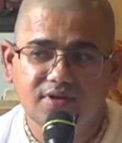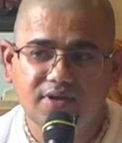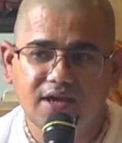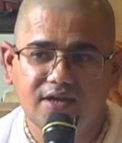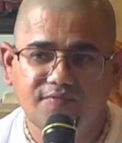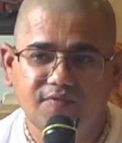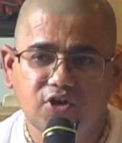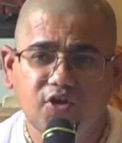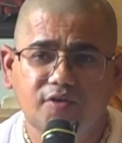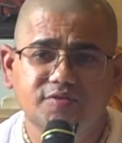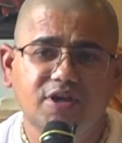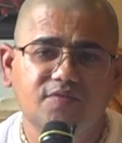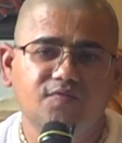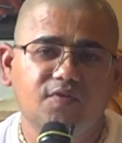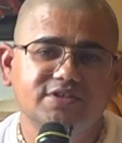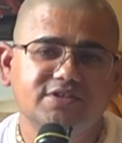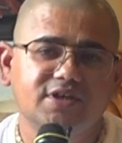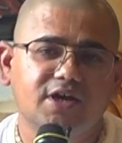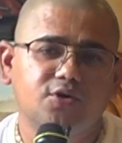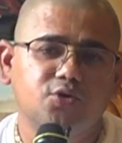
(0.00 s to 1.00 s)
And one of them
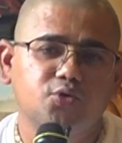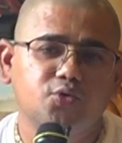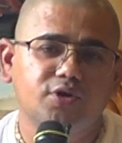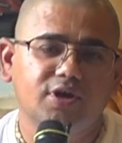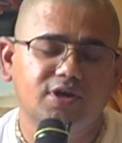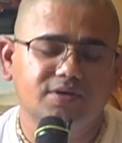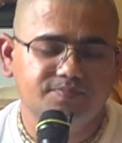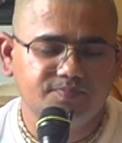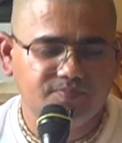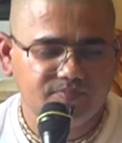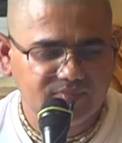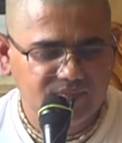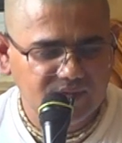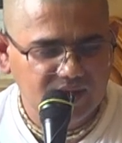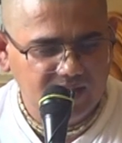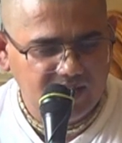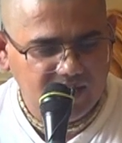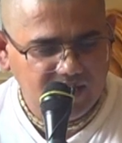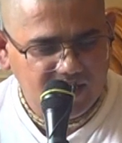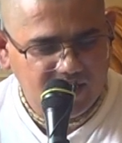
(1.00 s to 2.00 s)
was Akrūra.
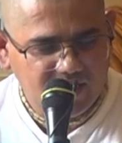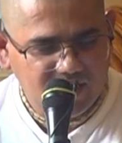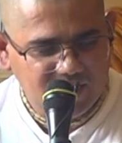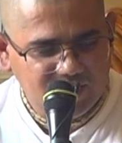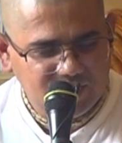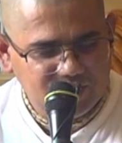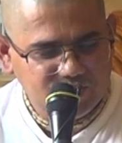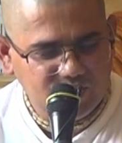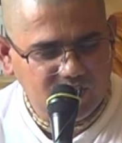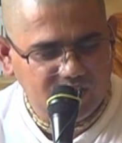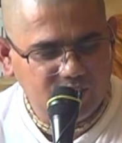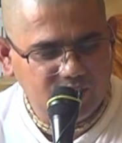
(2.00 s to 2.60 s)
So